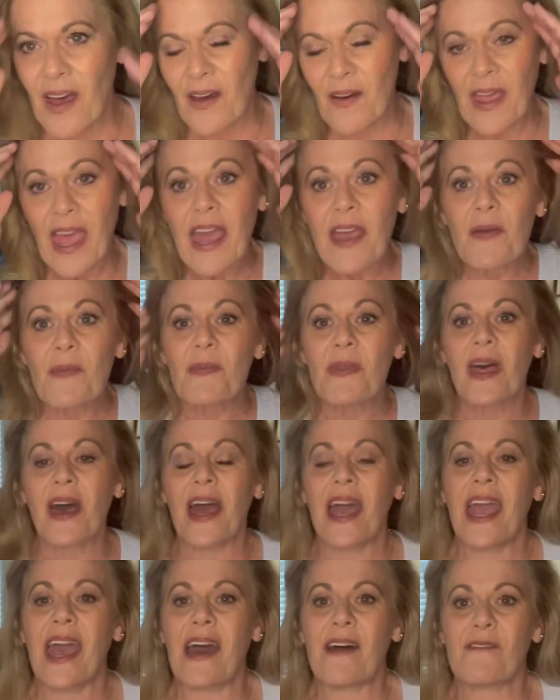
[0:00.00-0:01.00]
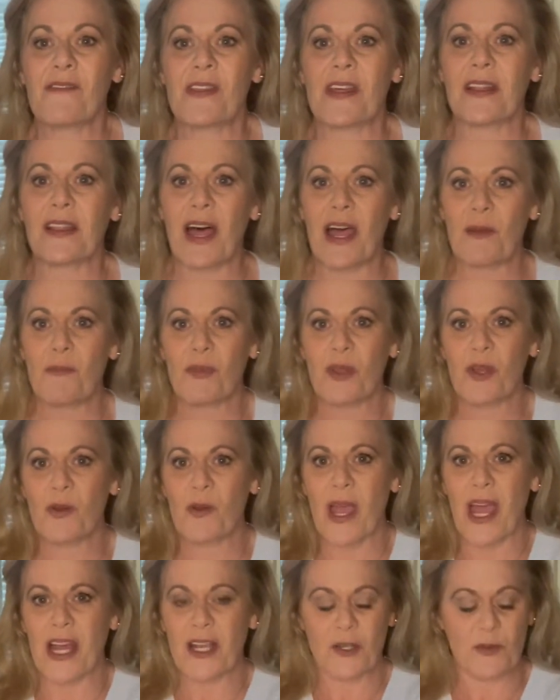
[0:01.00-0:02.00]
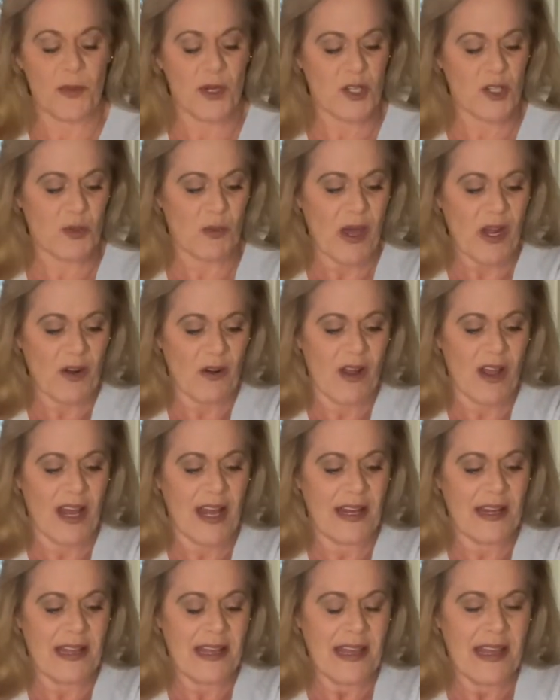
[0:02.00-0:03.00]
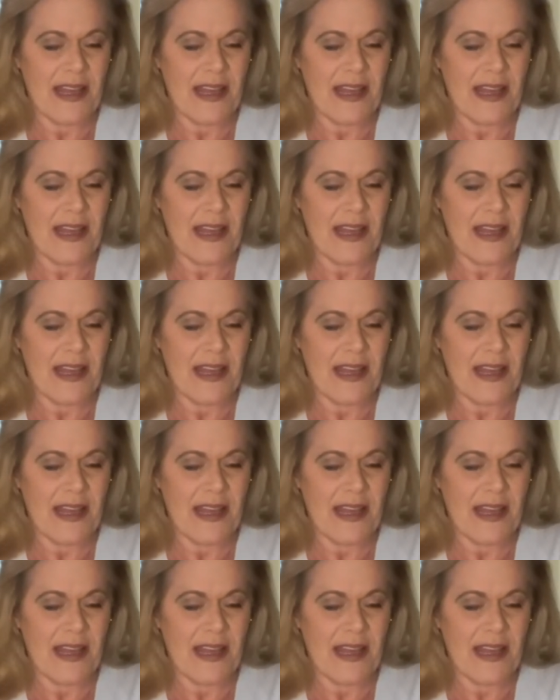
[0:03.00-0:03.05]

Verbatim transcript: Okay, I have the light blue cashmere sweater on.